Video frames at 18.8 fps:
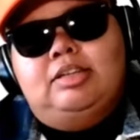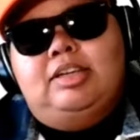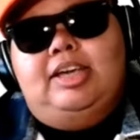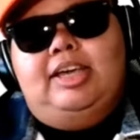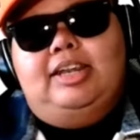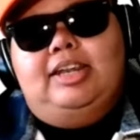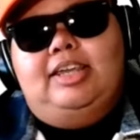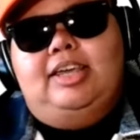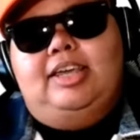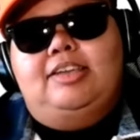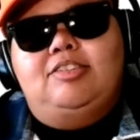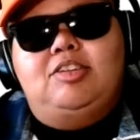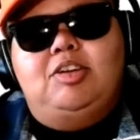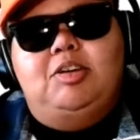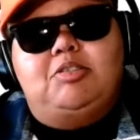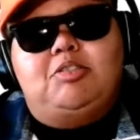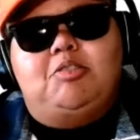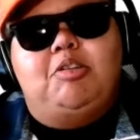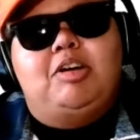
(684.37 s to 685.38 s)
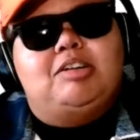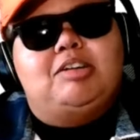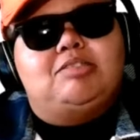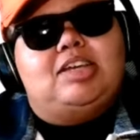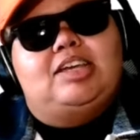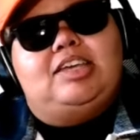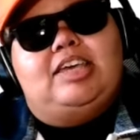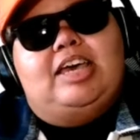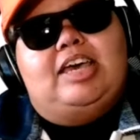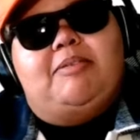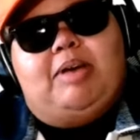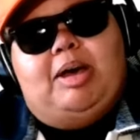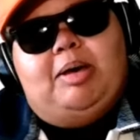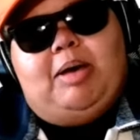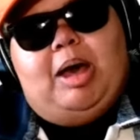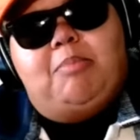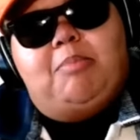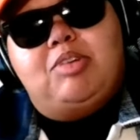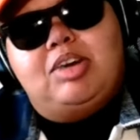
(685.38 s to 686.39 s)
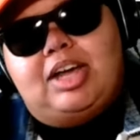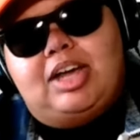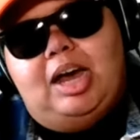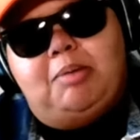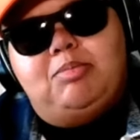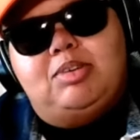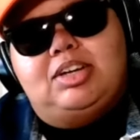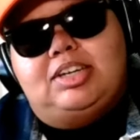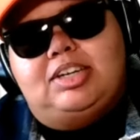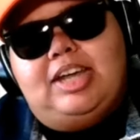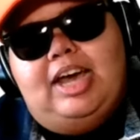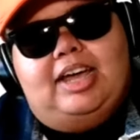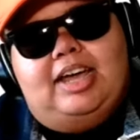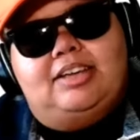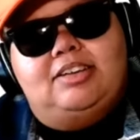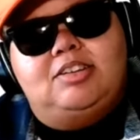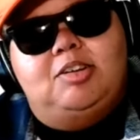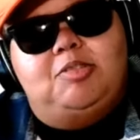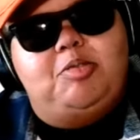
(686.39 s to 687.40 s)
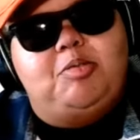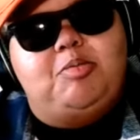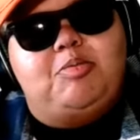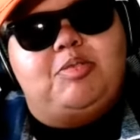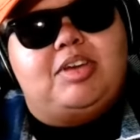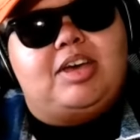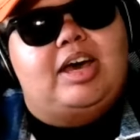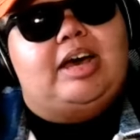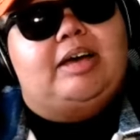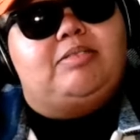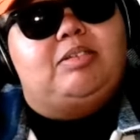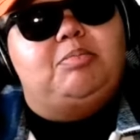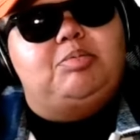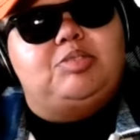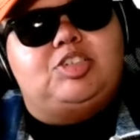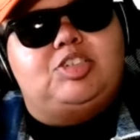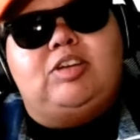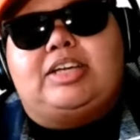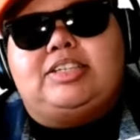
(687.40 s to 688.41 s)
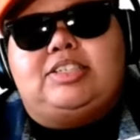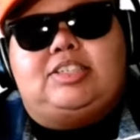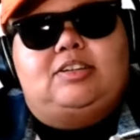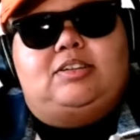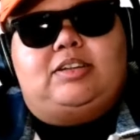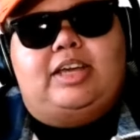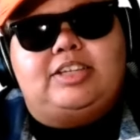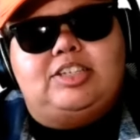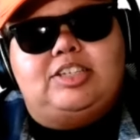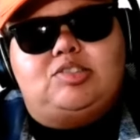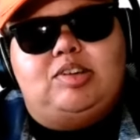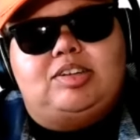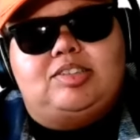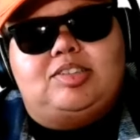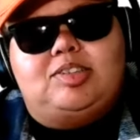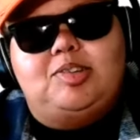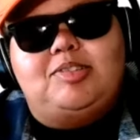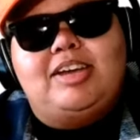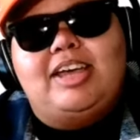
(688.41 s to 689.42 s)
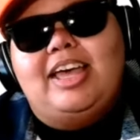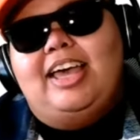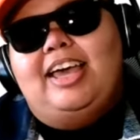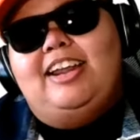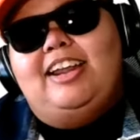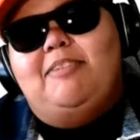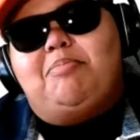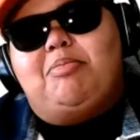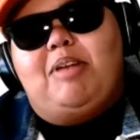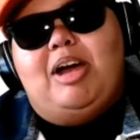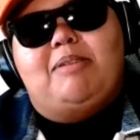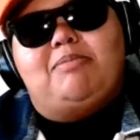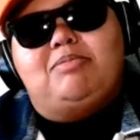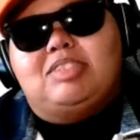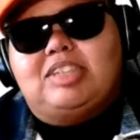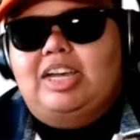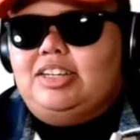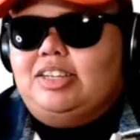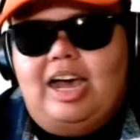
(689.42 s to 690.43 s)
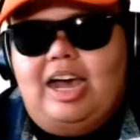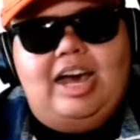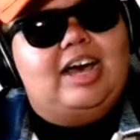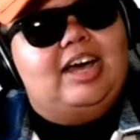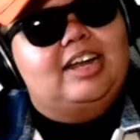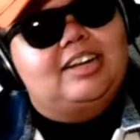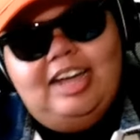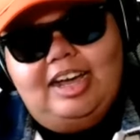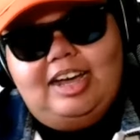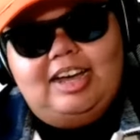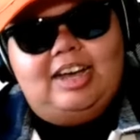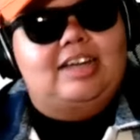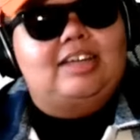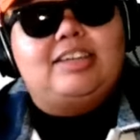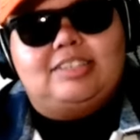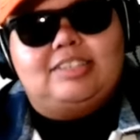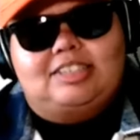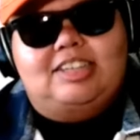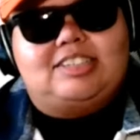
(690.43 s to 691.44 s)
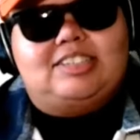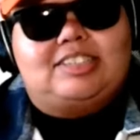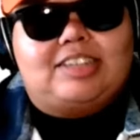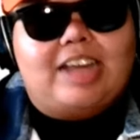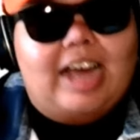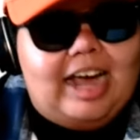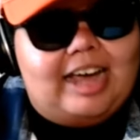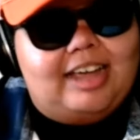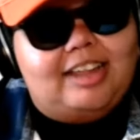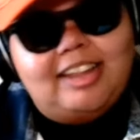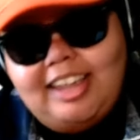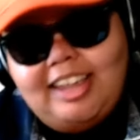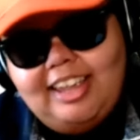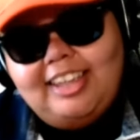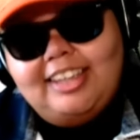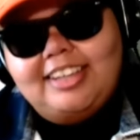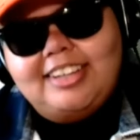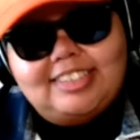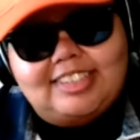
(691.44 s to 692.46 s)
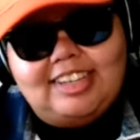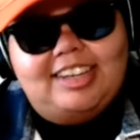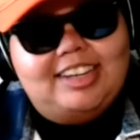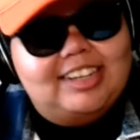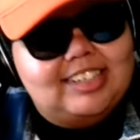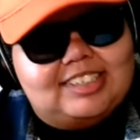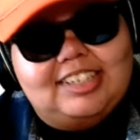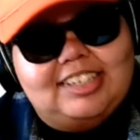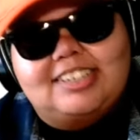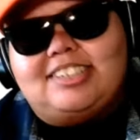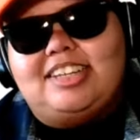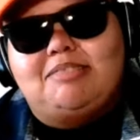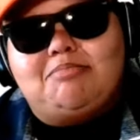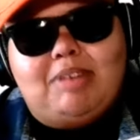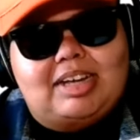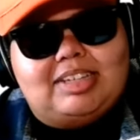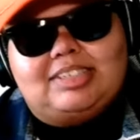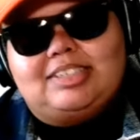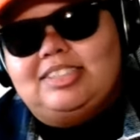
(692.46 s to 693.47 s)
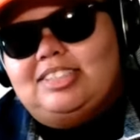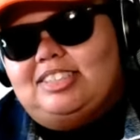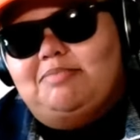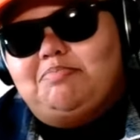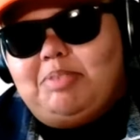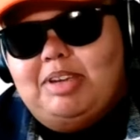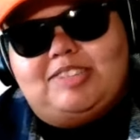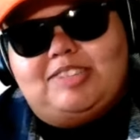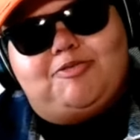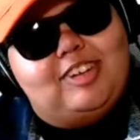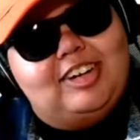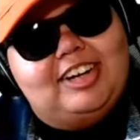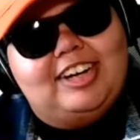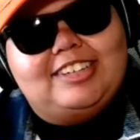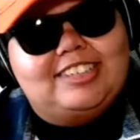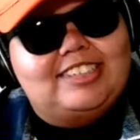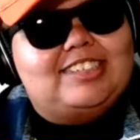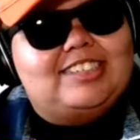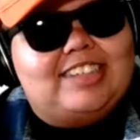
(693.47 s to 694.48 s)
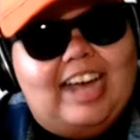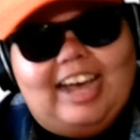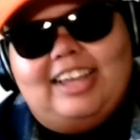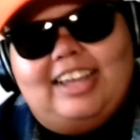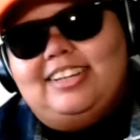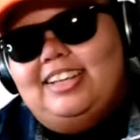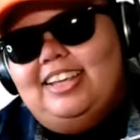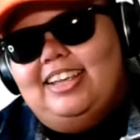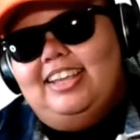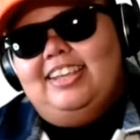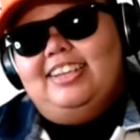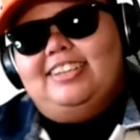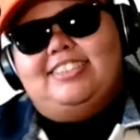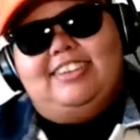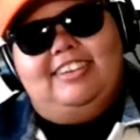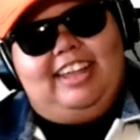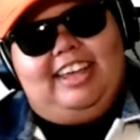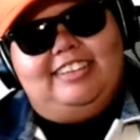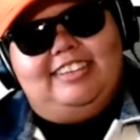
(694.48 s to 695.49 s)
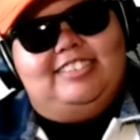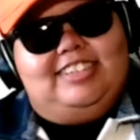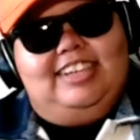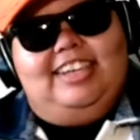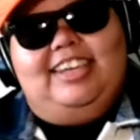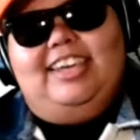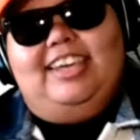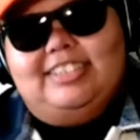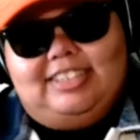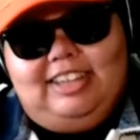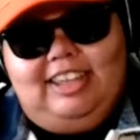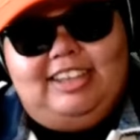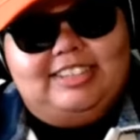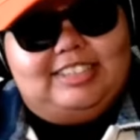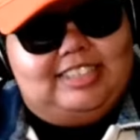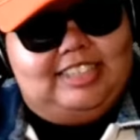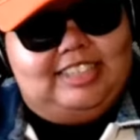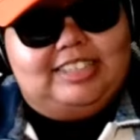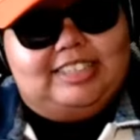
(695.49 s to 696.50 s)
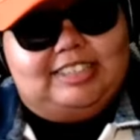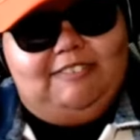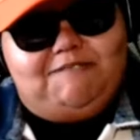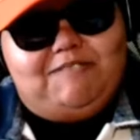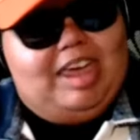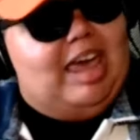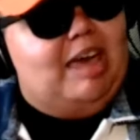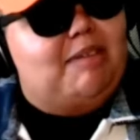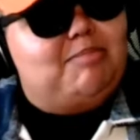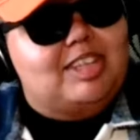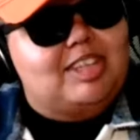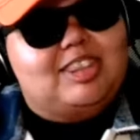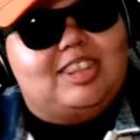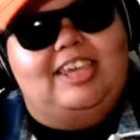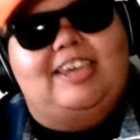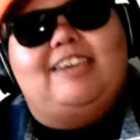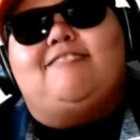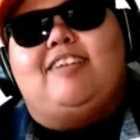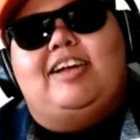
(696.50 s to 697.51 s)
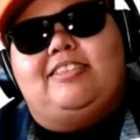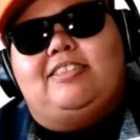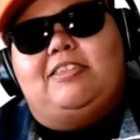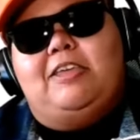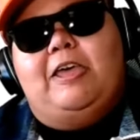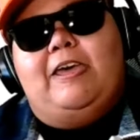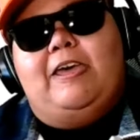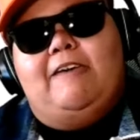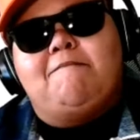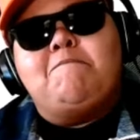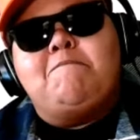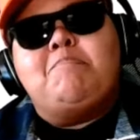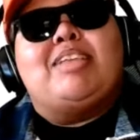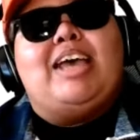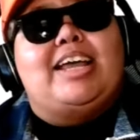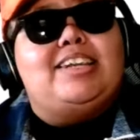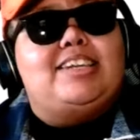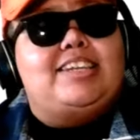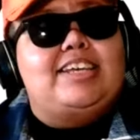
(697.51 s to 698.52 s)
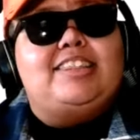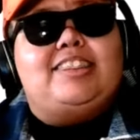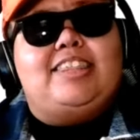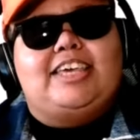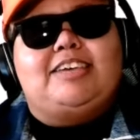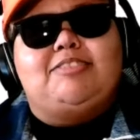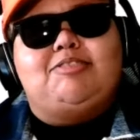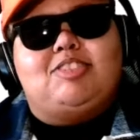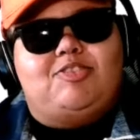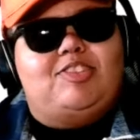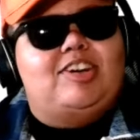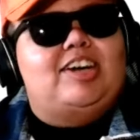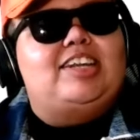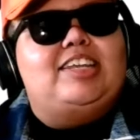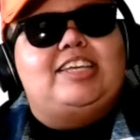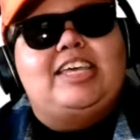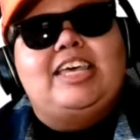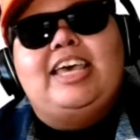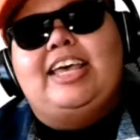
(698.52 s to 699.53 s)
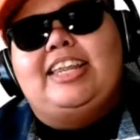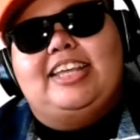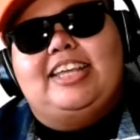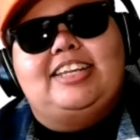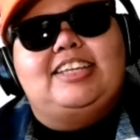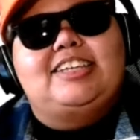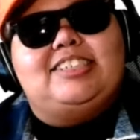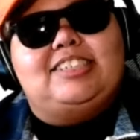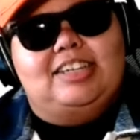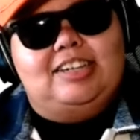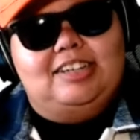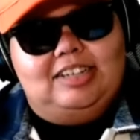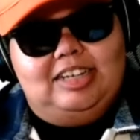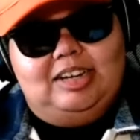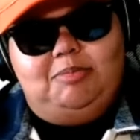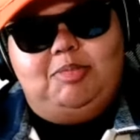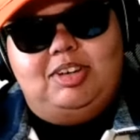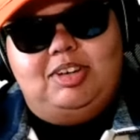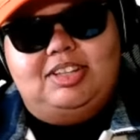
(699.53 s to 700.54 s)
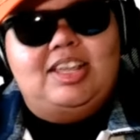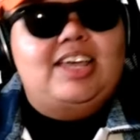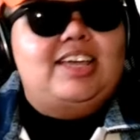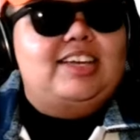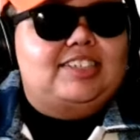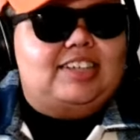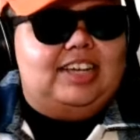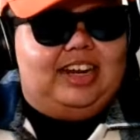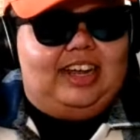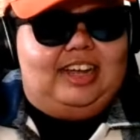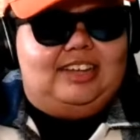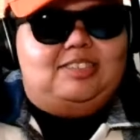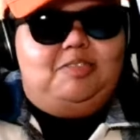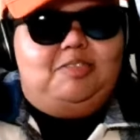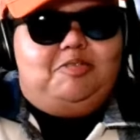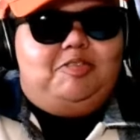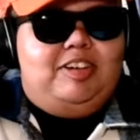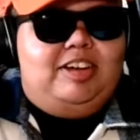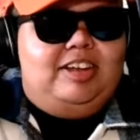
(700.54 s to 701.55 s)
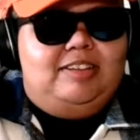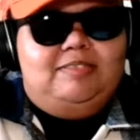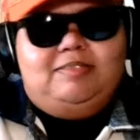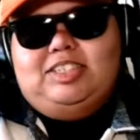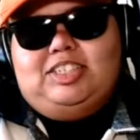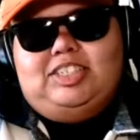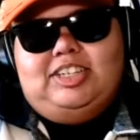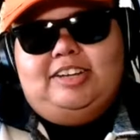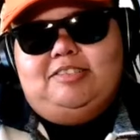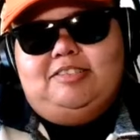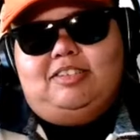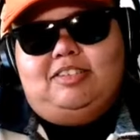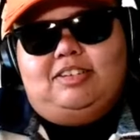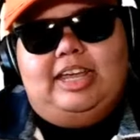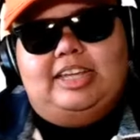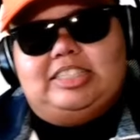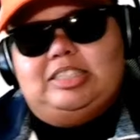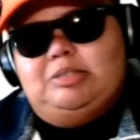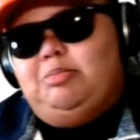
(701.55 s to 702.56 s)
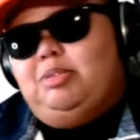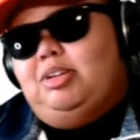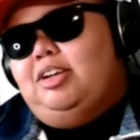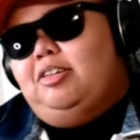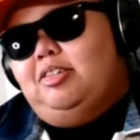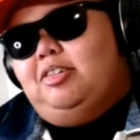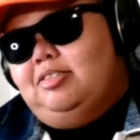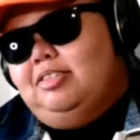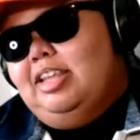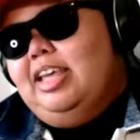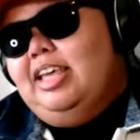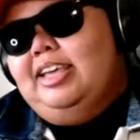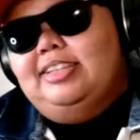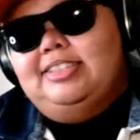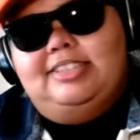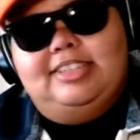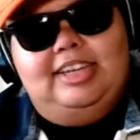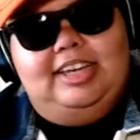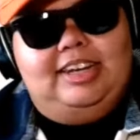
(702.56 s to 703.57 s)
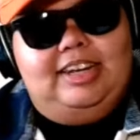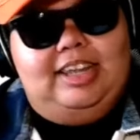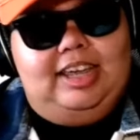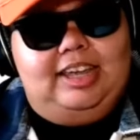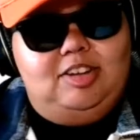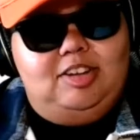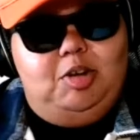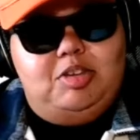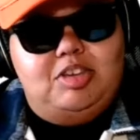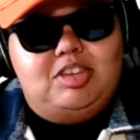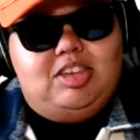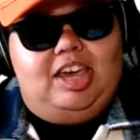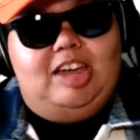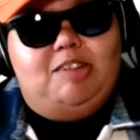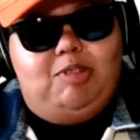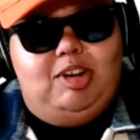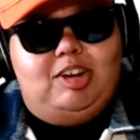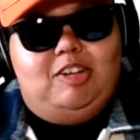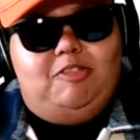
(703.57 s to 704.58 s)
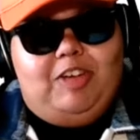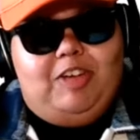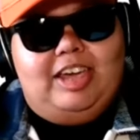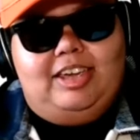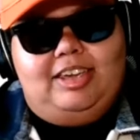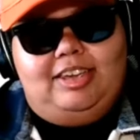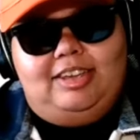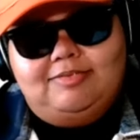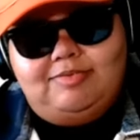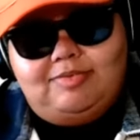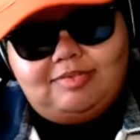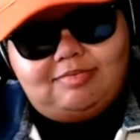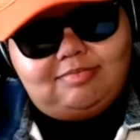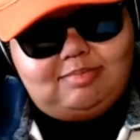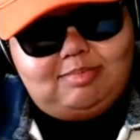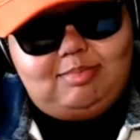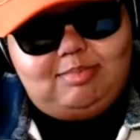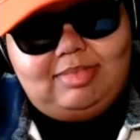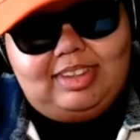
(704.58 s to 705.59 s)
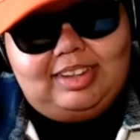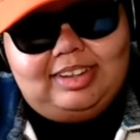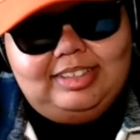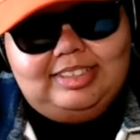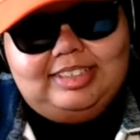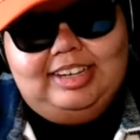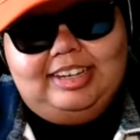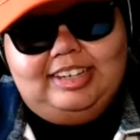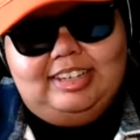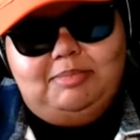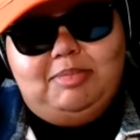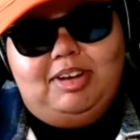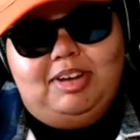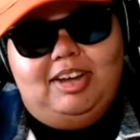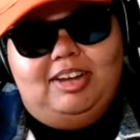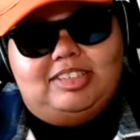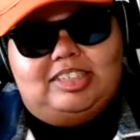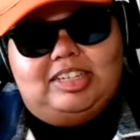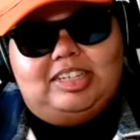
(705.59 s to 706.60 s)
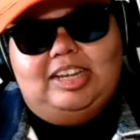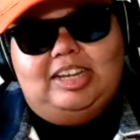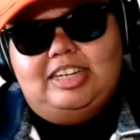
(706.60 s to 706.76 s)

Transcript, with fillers: And then you know Quik was like, yeah, I'm I'm a I'm a dot. You know, he was Compton, but you know I still like Drake too. And problems problem was like, nah, nah, it's it's dot. He said his sister and my sister best friends. It's dot. So like you said, it's the it's it's the family thing right there. And I did think it was funny that this ended up with shout out to friend of the channel Glass Malone saying that you know he can't run the fade. He said uh, Debo